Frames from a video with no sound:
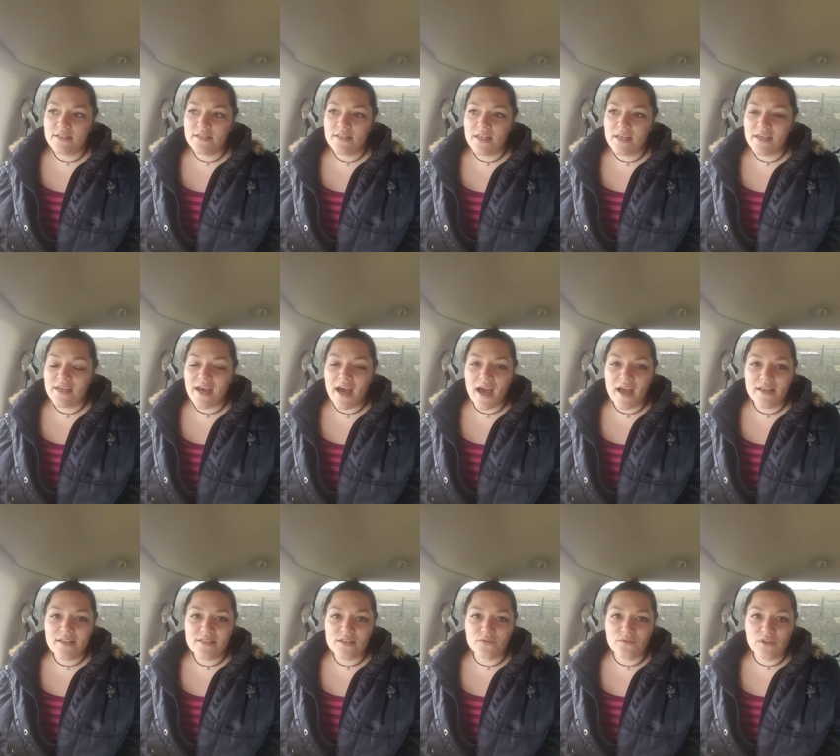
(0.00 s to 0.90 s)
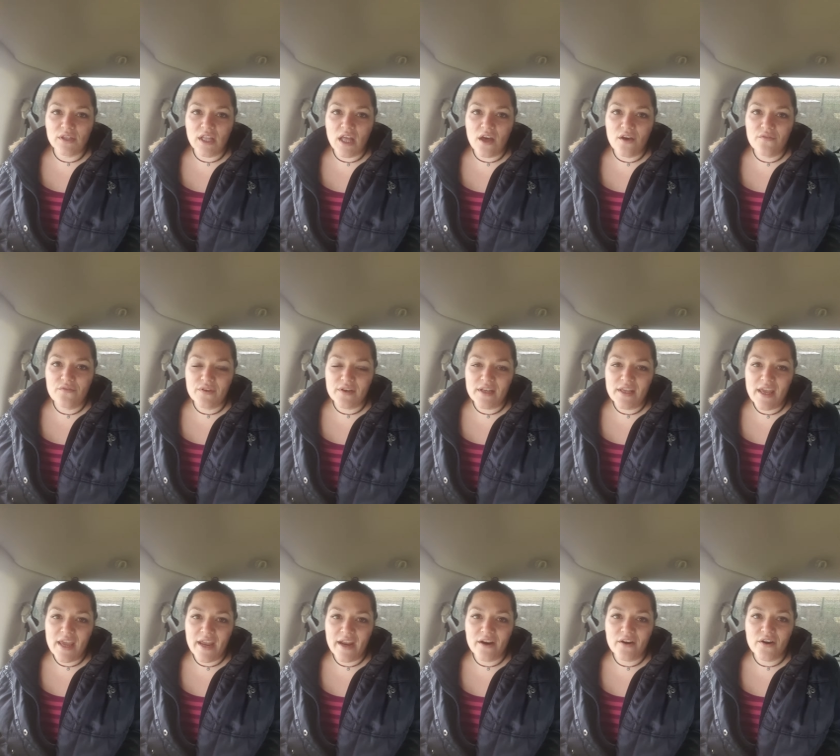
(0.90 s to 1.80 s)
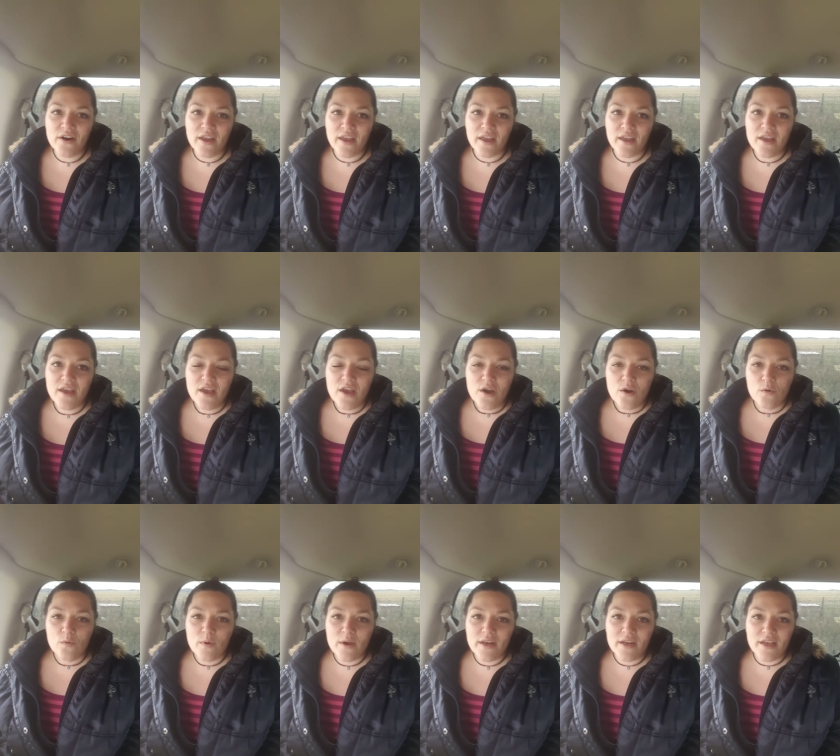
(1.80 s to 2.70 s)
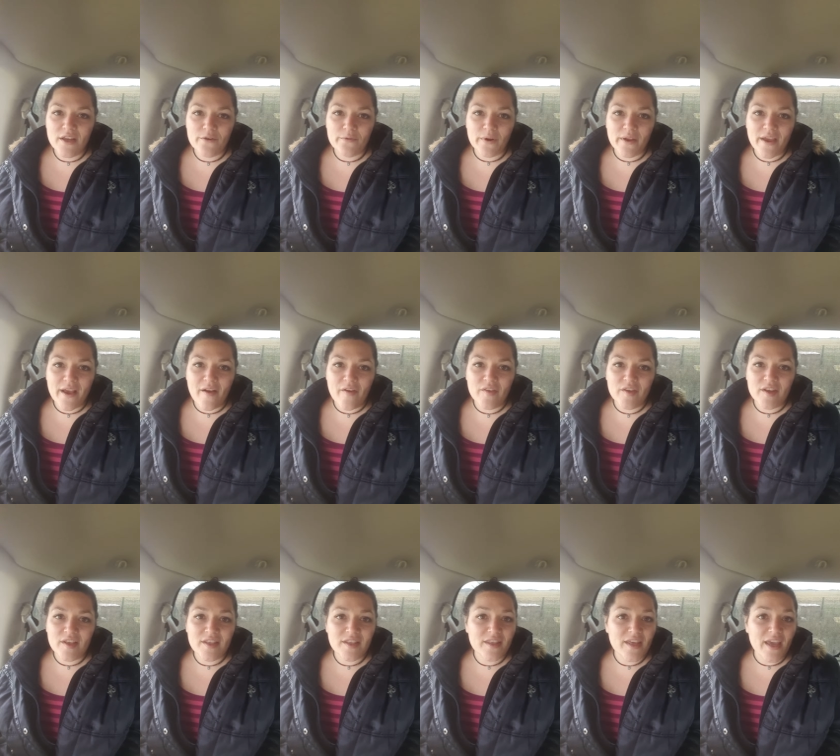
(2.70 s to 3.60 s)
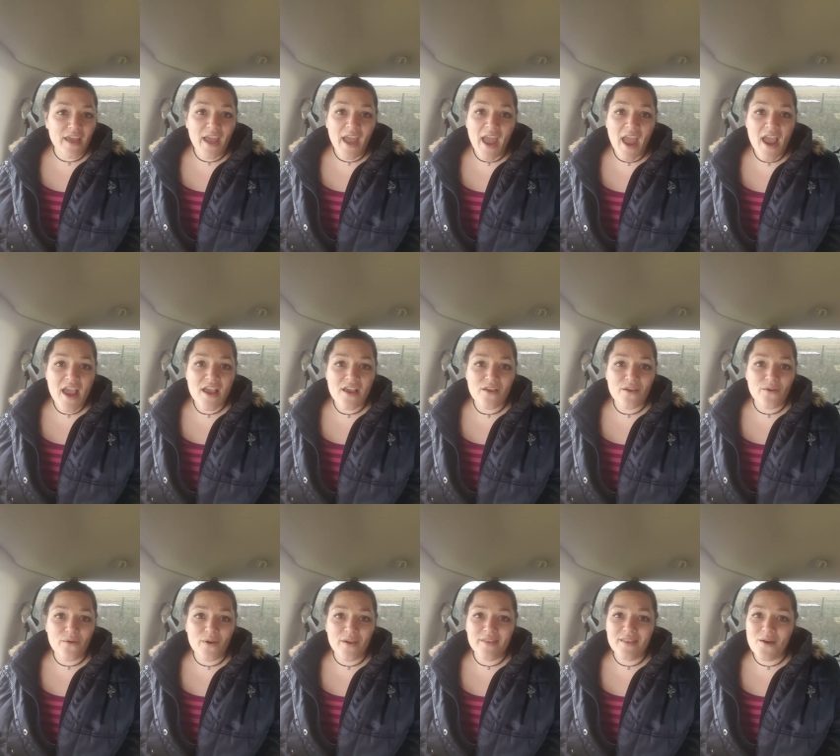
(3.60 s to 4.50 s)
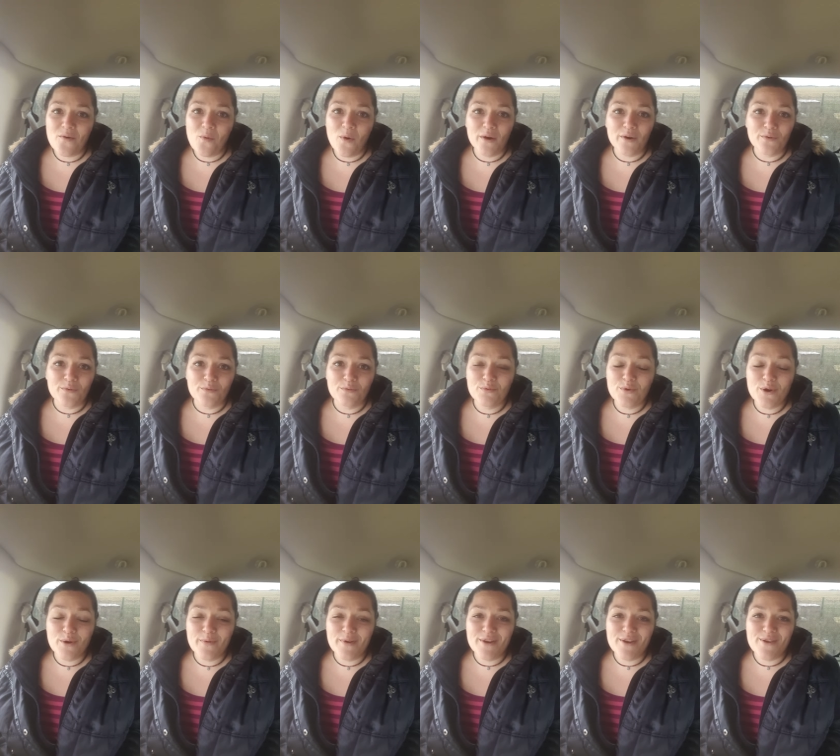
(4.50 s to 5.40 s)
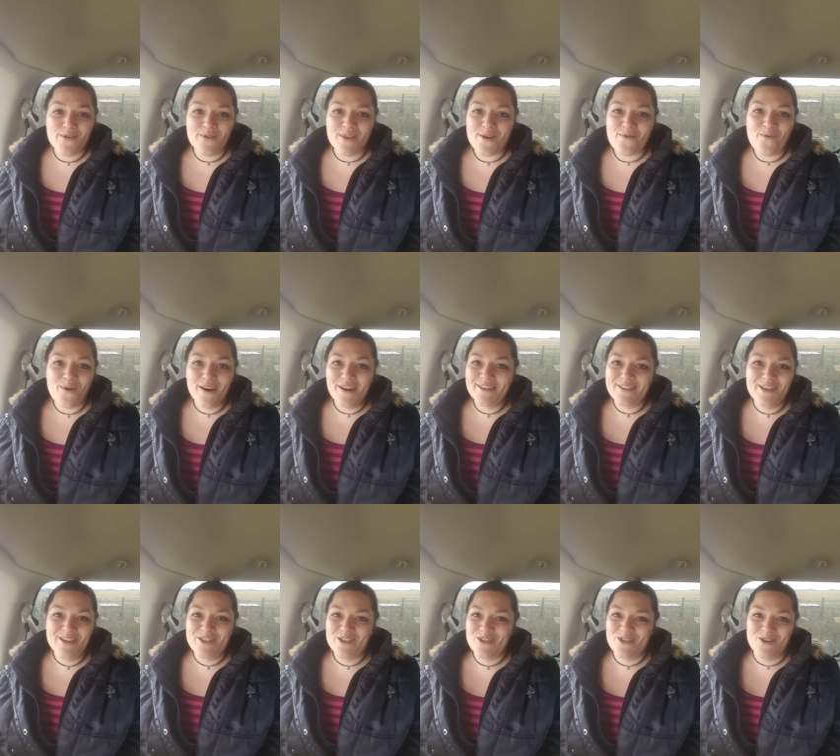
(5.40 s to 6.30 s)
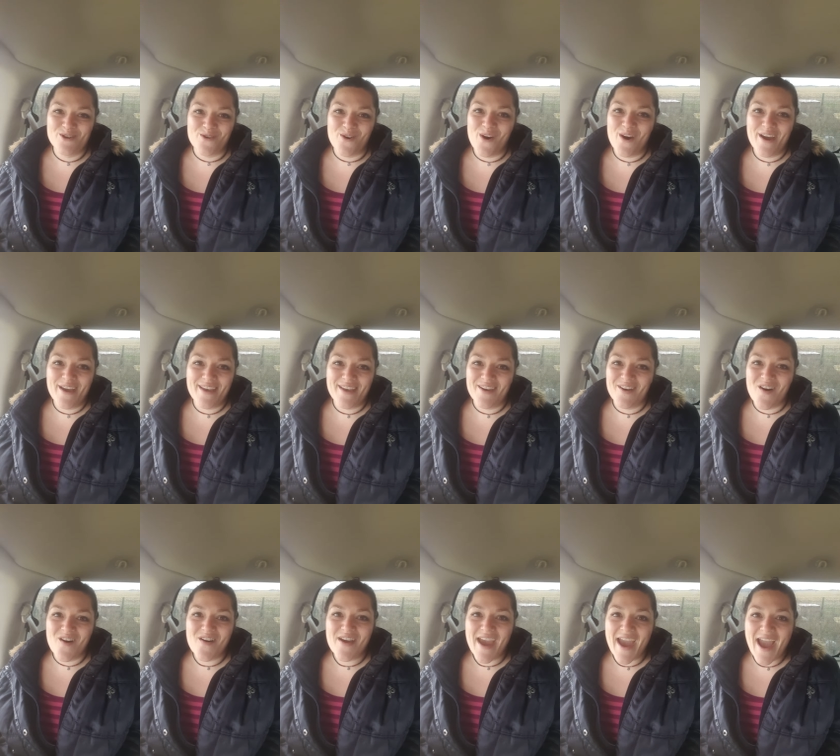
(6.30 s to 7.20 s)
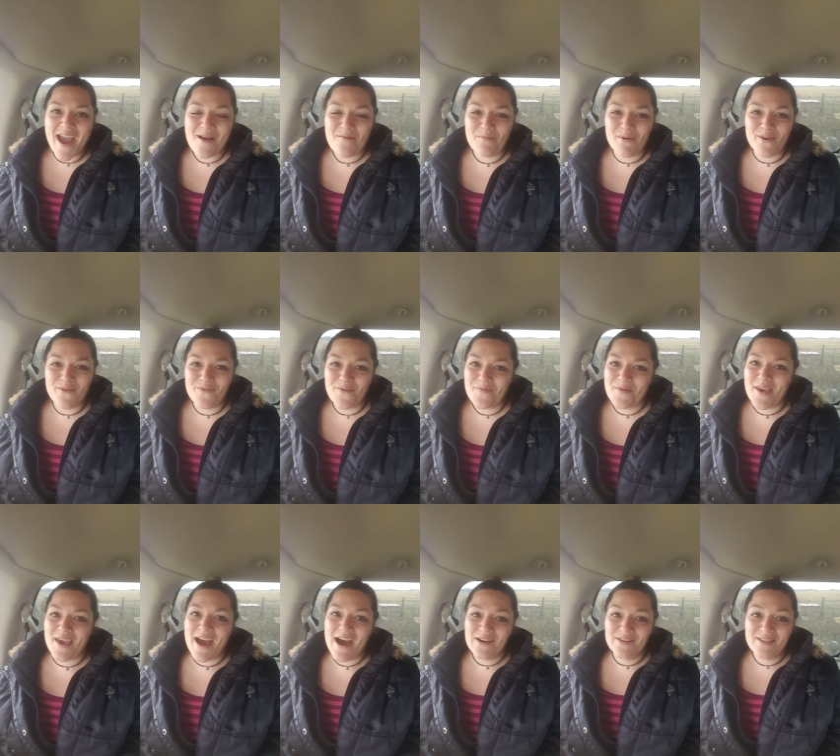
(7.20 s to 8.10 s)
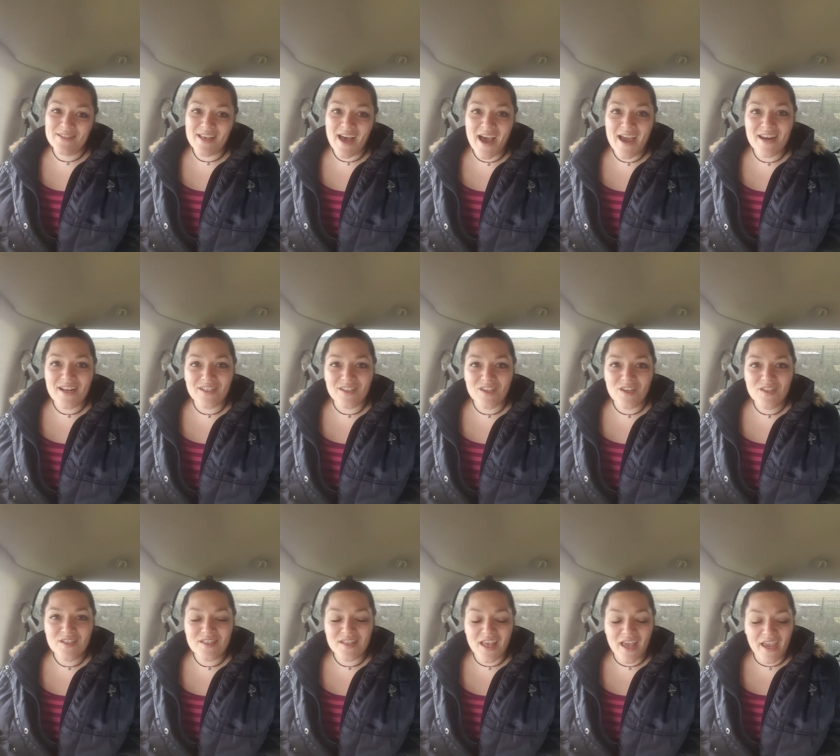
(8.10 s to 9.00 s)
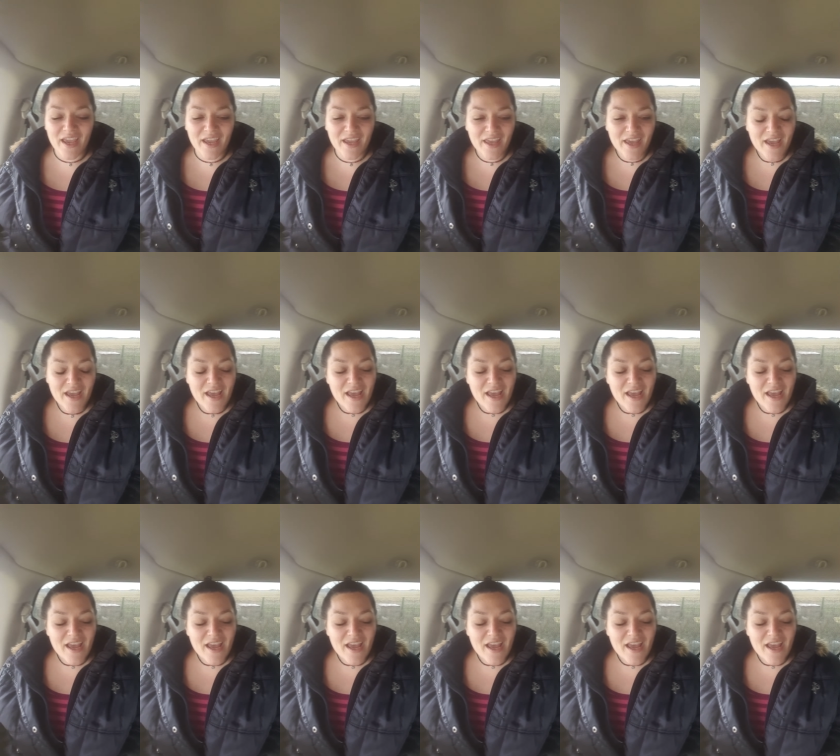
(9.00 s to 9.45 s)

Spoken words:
the guise of love and caring when in reality they hate you and they want to ruin you. They want to destroy you, okay? But from the outside it looks like